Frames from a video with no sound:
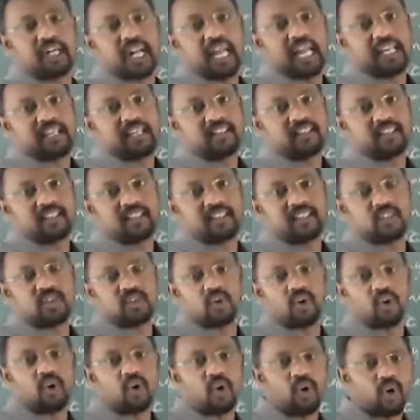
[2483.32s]
like this
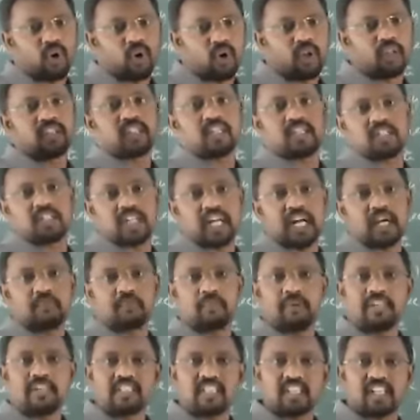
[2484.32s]
all the
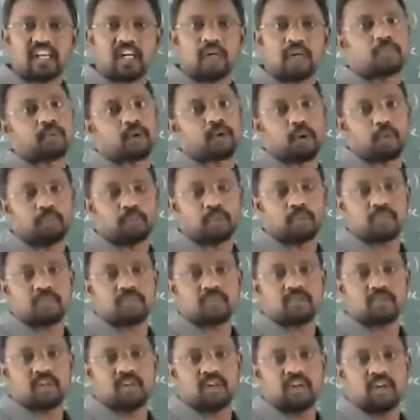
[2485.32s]
statementical
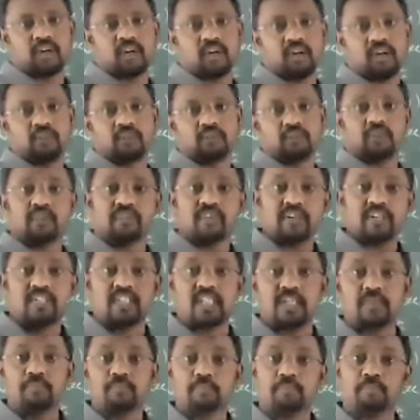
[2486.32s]
problems. We will
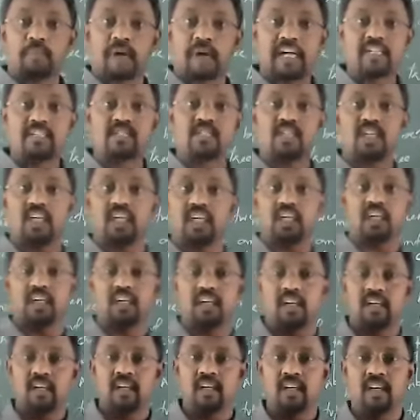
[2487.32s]
see multi
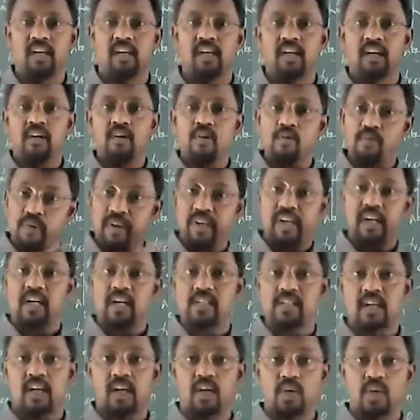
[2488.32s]

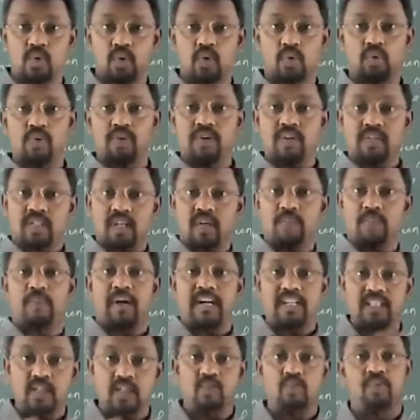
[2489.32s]
figures also. We will see
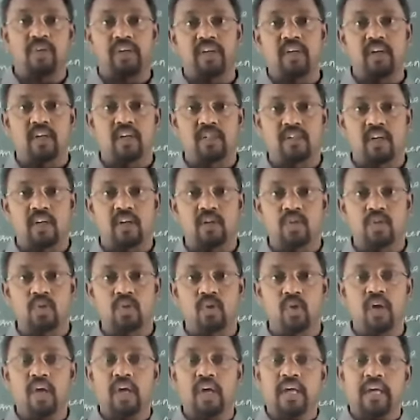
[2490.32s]
multi figures
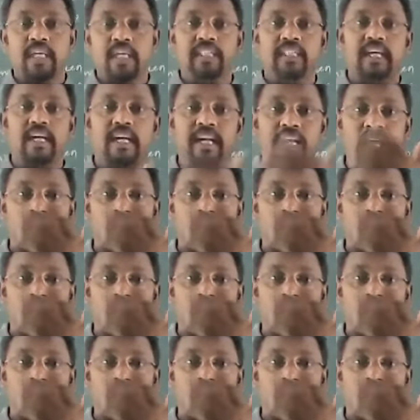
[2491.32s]
also in the